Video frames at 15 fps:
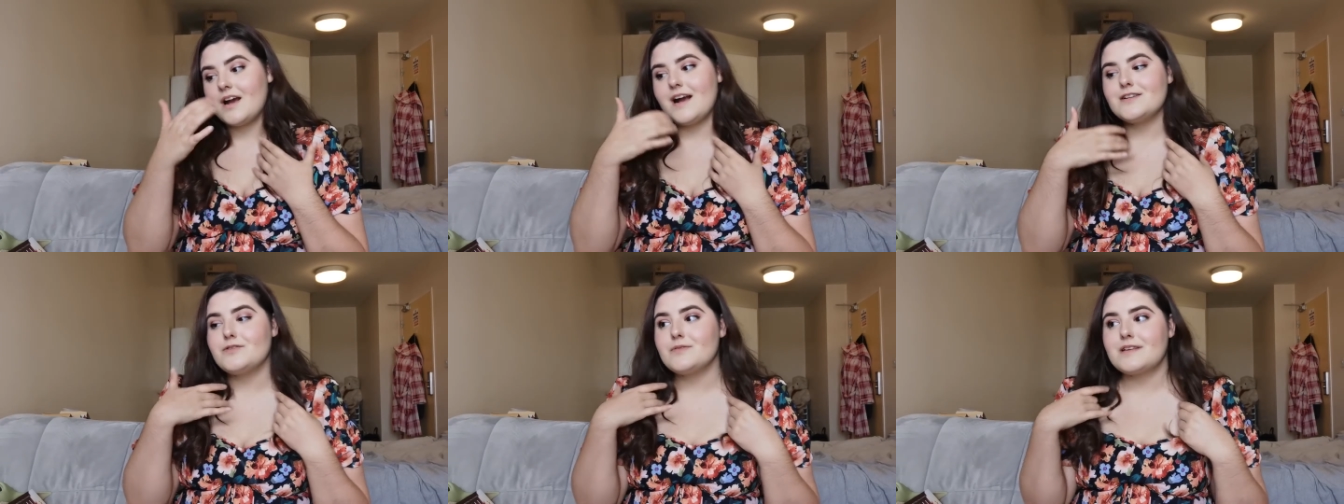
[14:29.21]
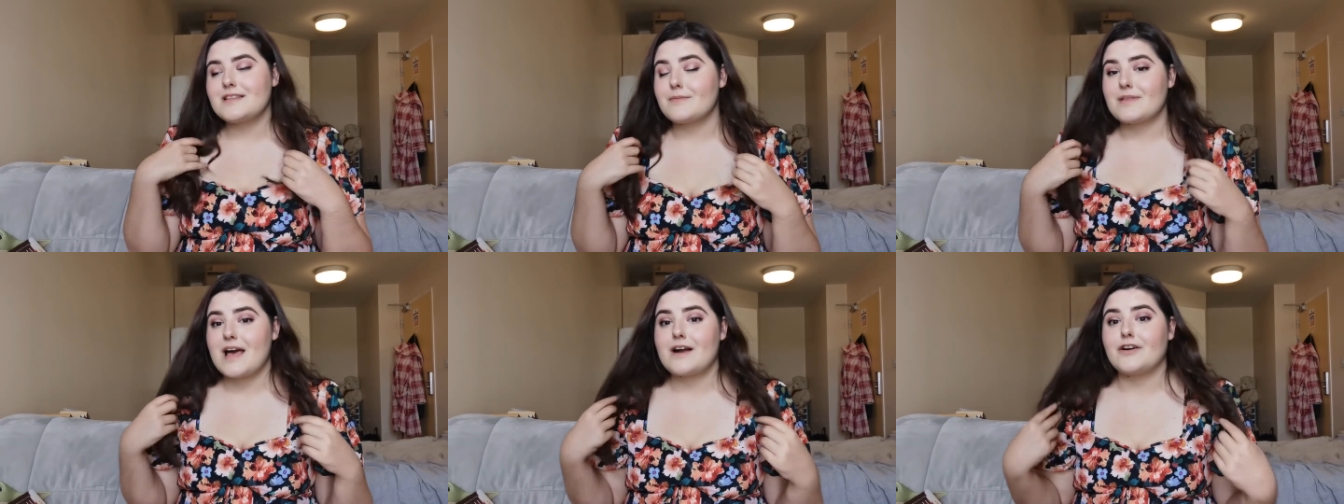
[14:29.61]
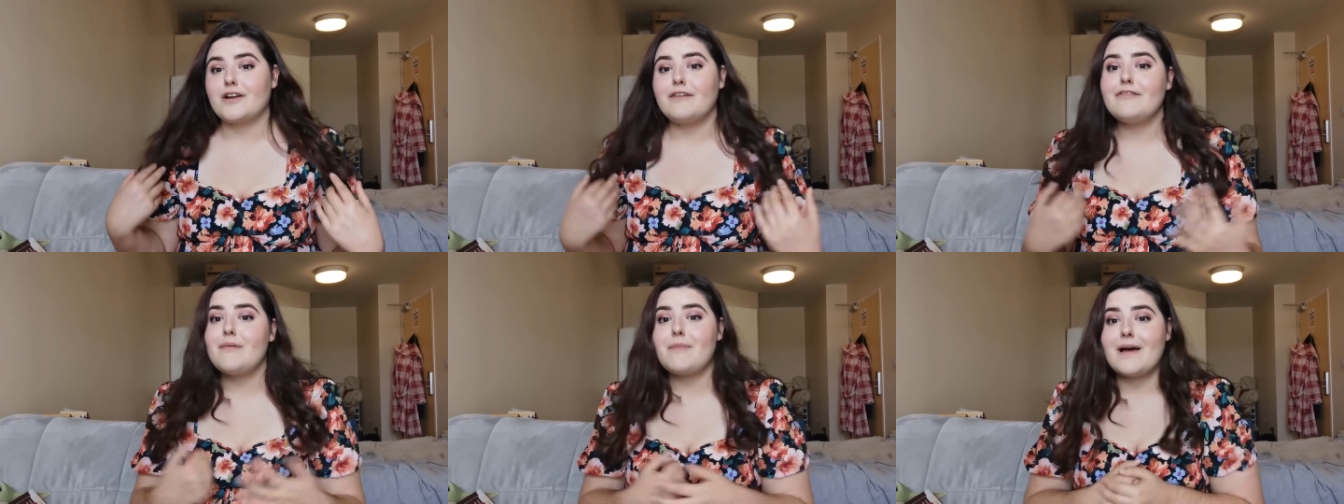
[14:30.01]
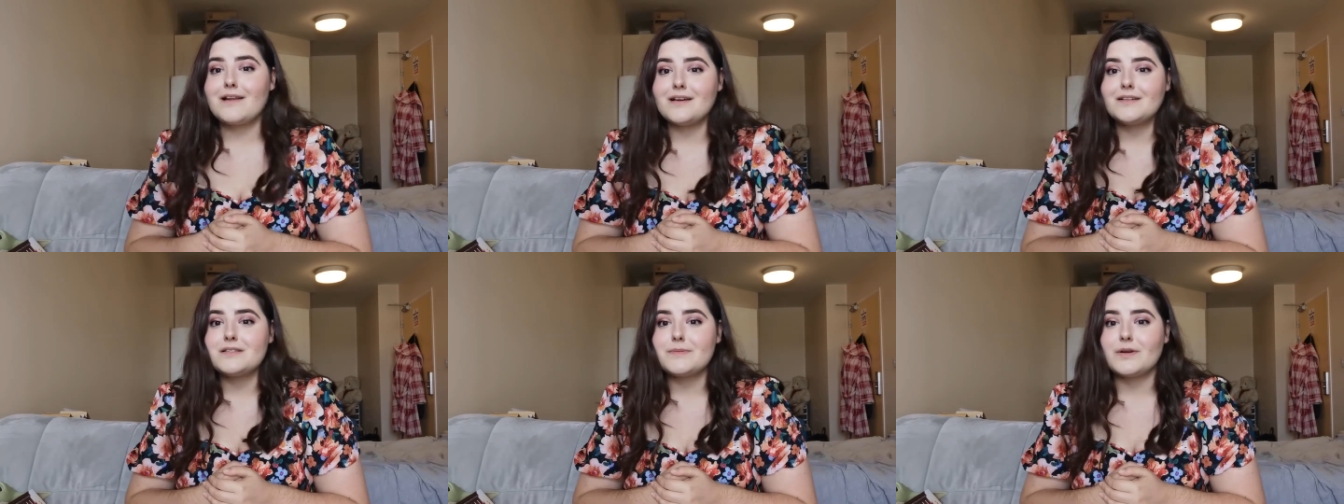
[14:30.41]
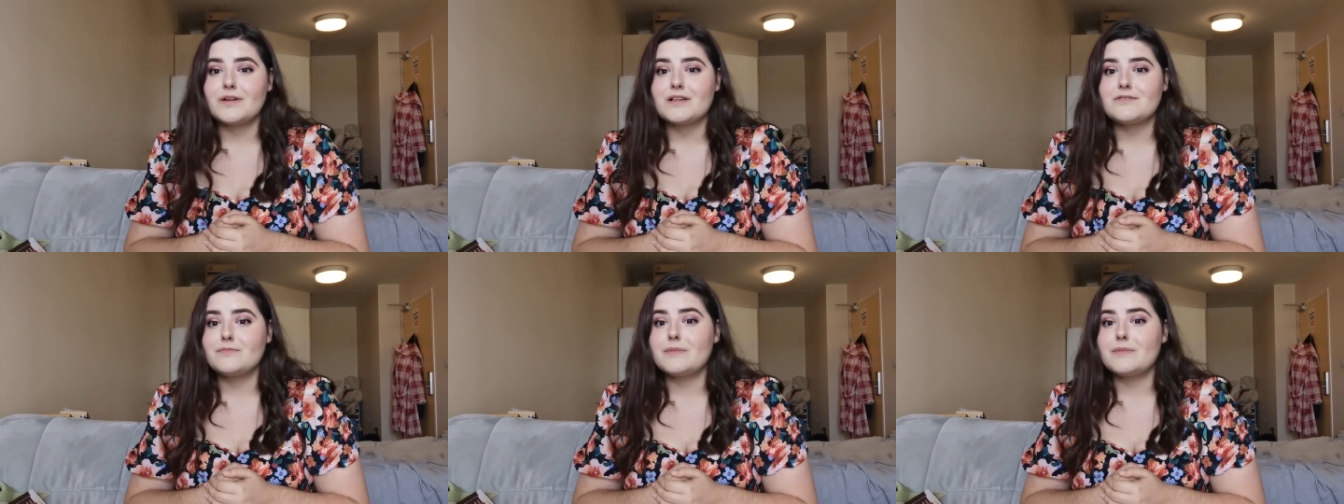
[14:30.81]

I don't think they were that good. I've read better, to be honest,